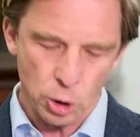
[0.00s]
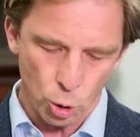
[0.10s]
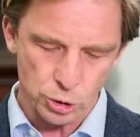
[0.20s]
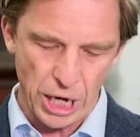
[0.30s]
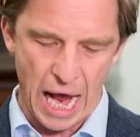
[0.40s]

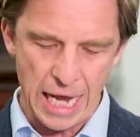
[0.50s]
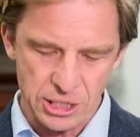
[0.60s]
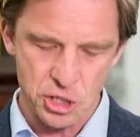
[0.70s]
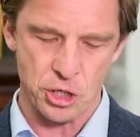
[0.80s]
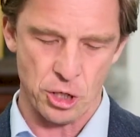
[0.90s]
called
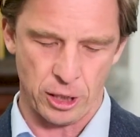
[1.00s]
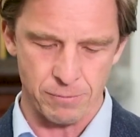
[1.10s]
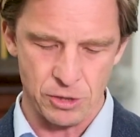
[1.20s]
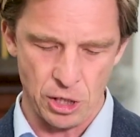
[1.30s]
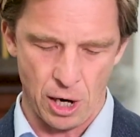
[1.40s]

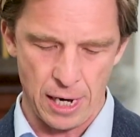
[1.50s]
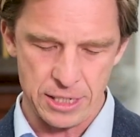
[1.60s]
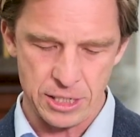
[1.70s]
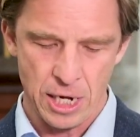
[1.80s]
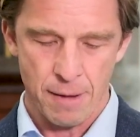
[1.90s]

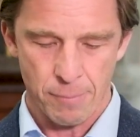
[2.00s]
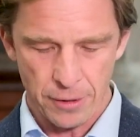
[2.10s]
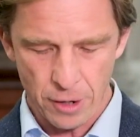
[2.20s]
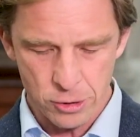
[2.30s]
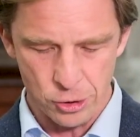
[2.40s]
uncircumcised
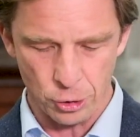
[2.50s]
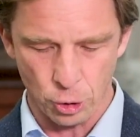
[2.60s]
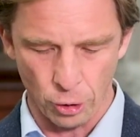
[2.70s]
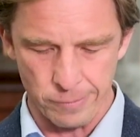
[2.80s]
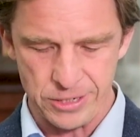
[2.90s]
by those who
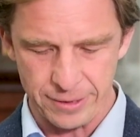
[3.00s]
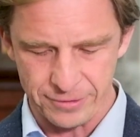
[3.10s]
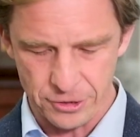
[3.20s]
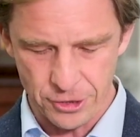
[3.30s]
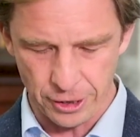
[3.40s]
call
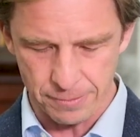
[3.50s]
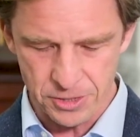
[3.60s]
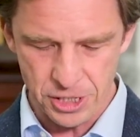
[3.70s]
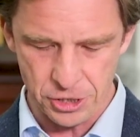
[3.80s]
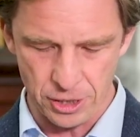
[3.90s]
themselves a
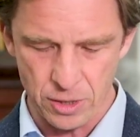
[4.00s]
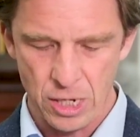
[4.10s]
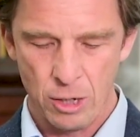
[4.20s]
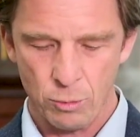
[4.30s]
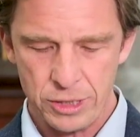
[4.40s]
circumcision,
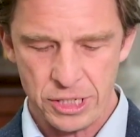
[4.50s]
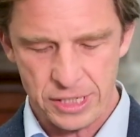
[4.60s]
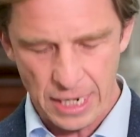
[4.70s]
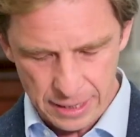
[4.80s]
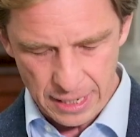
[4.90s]
which is
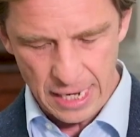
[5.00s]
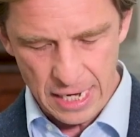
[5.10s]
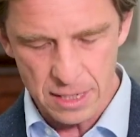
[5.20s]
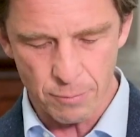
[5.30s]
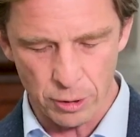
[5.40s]
done
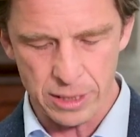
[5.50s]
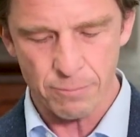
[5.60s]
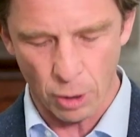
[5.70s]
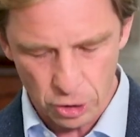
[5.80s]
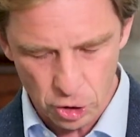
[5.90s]
in the body
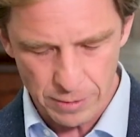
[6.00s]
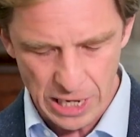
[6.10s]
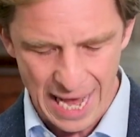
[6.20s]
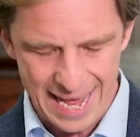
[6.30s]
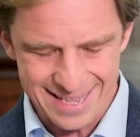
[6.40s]
by
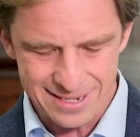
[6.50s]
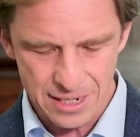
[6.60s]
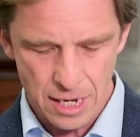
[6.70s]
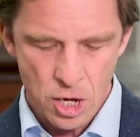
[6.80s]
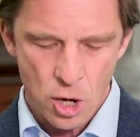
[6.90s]
human
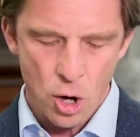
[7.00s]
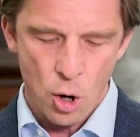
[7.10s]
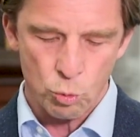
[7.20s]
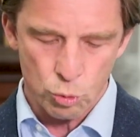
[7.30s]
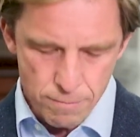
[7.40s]
hands,
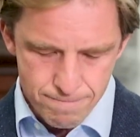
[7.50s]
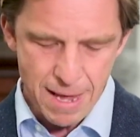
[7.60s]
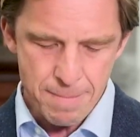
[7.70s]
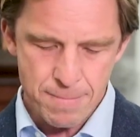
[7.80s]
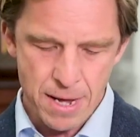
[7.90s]

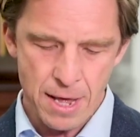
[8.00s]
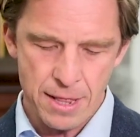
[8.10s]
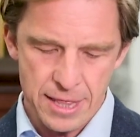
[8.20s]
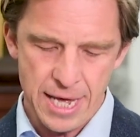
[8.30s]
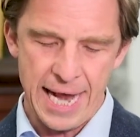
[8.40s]

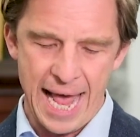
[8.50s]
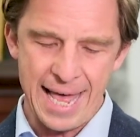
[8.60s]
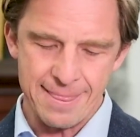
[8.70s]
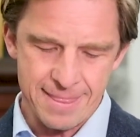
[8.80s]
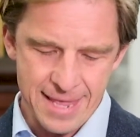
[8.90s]
remember that
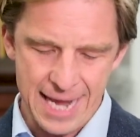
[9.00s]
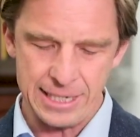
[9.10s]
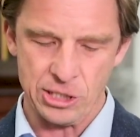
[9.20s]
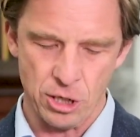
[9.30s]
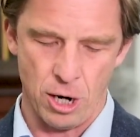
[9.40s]
at
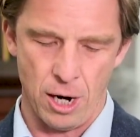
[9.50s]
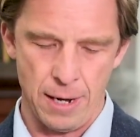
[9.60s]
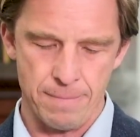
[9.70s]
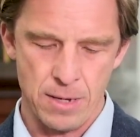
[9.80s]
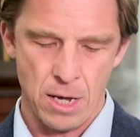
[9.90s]
that
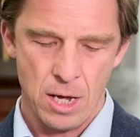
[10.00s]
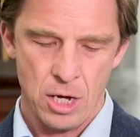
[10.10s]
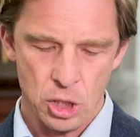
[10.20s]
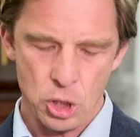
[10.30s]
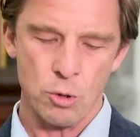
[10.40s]
time
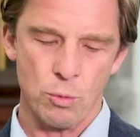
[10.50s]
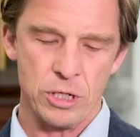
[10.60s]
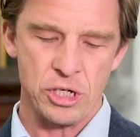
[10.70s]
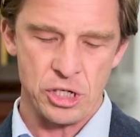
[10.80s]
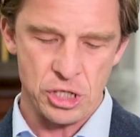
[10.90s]
you
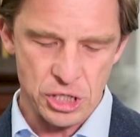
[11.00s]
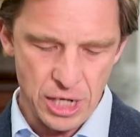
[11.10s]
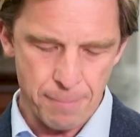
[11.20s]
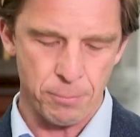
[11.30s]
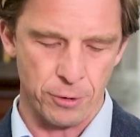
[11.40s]
were
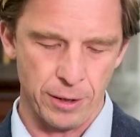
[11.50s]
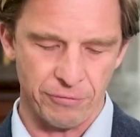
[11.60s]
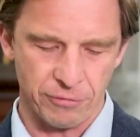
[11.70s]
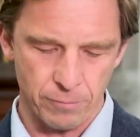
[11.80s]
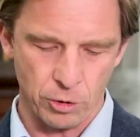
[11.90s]

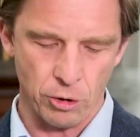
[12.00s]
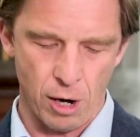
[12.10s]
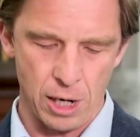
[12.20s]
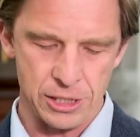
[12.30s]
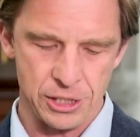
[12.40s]
separate from
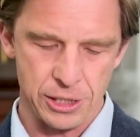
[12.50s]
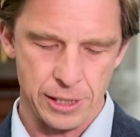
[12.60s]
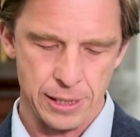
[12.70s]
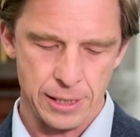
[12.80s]
Christ,